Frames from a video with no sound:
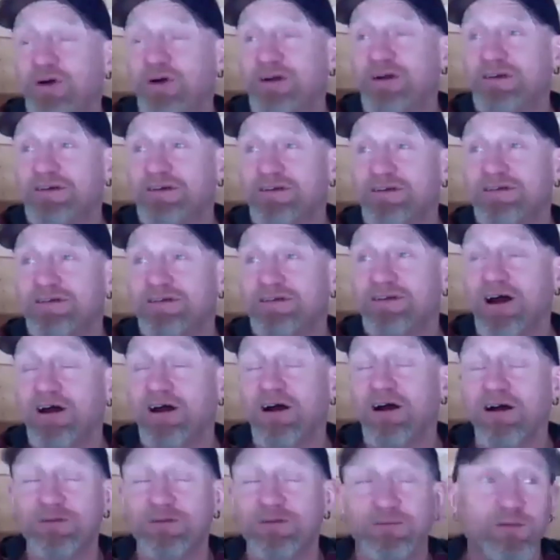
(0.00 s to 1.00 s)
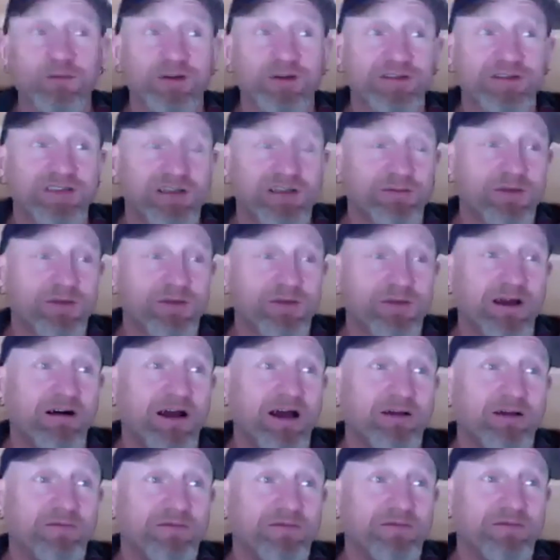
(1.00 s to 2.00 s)
I, I, I must admit, I am
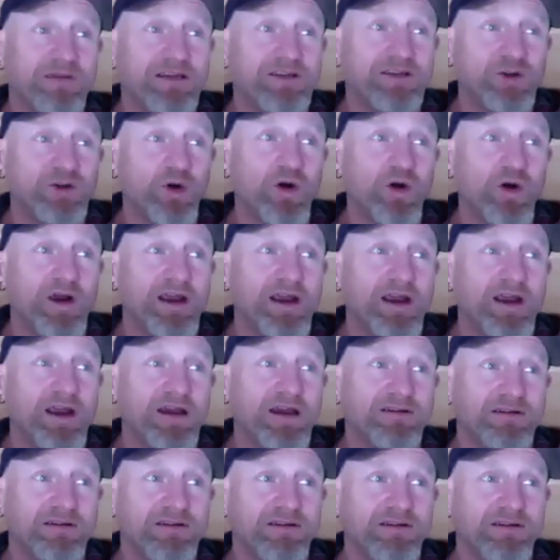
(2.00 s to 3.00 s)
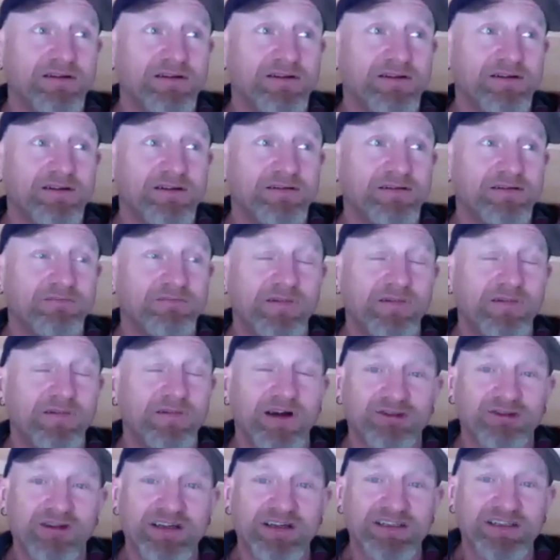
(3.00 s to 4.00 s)
enjoying my
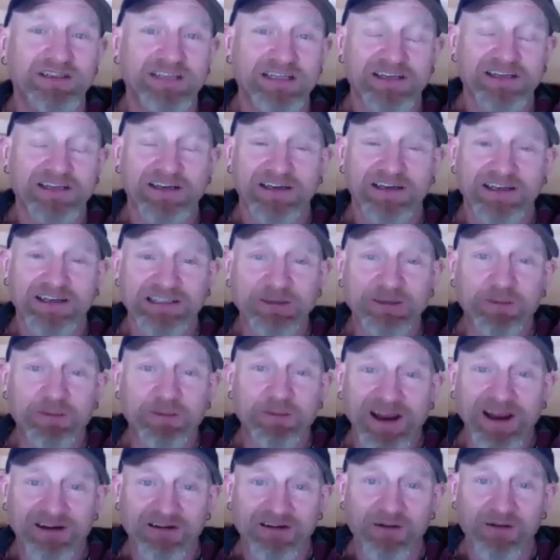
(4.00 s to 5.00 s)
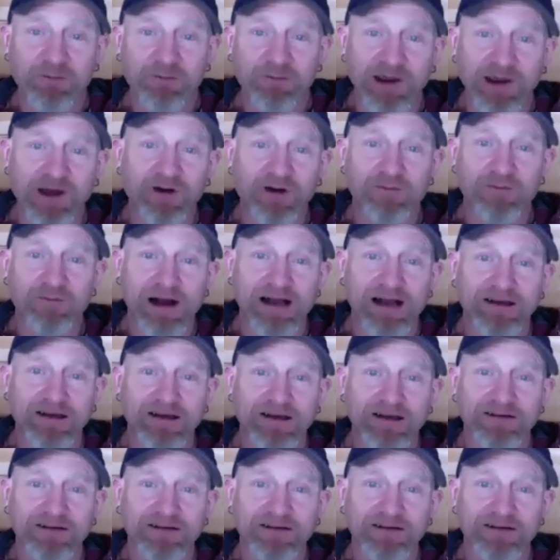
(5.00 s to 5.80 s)
transition into being a grumpy old man.